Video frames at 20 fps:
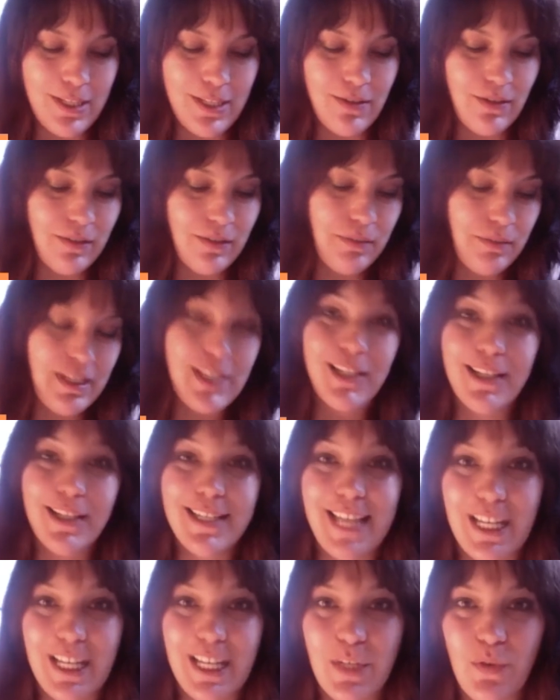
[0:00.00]
to be
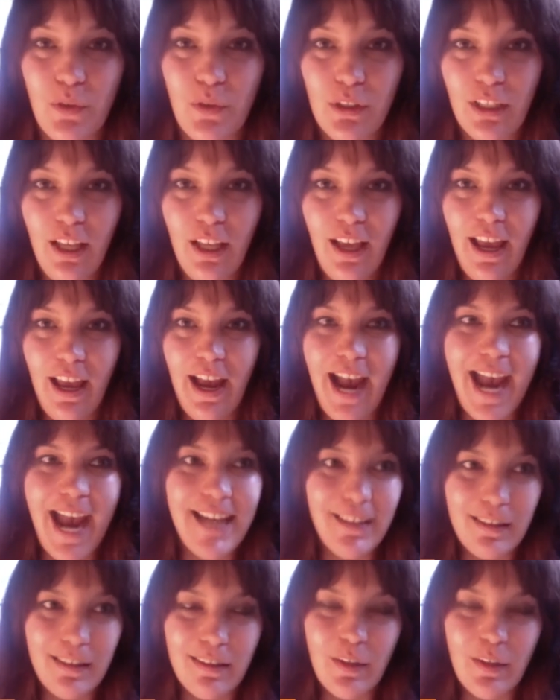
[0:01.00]
successful,
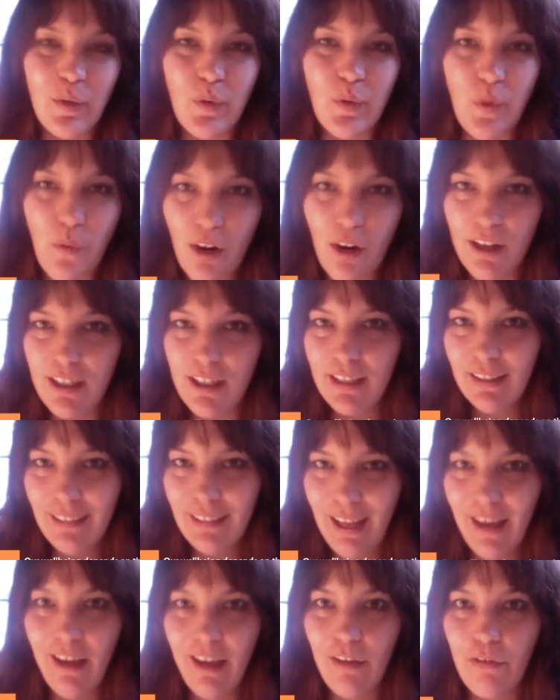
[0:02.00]
anything we want in
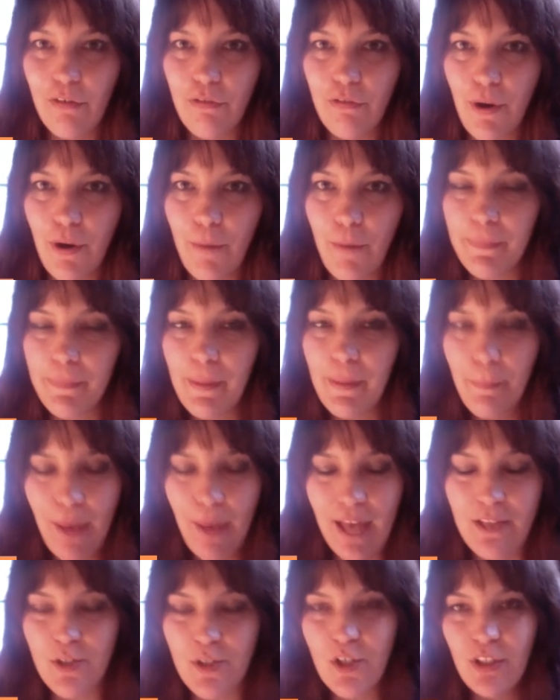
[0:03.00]
life
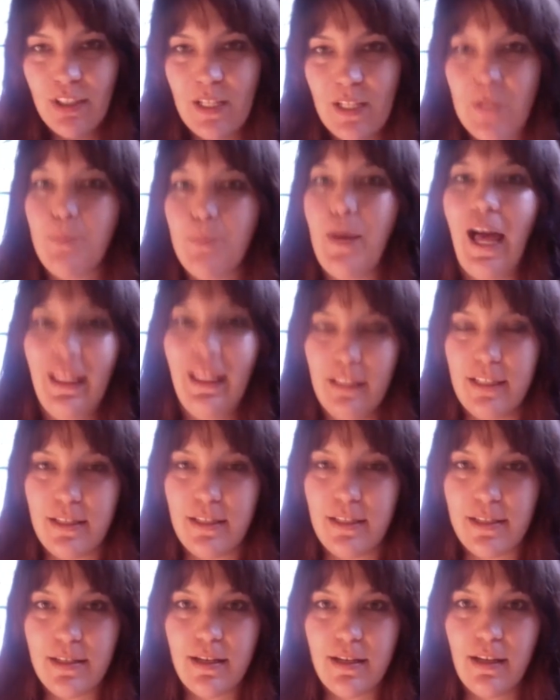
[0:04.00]
depends on this
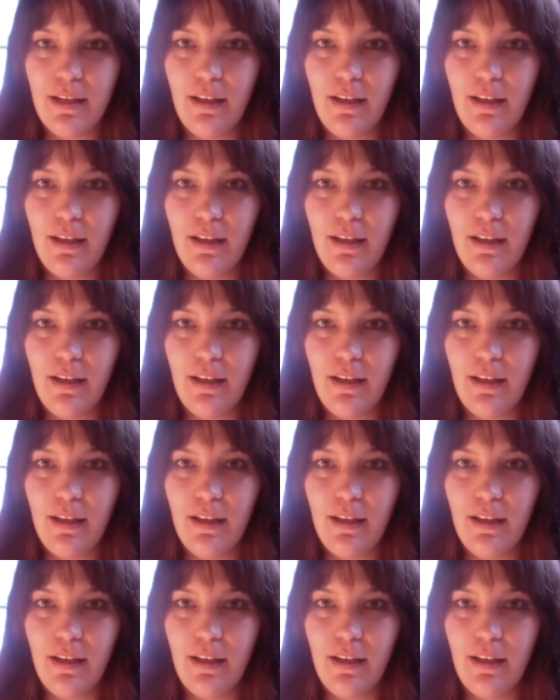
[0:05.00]
balance.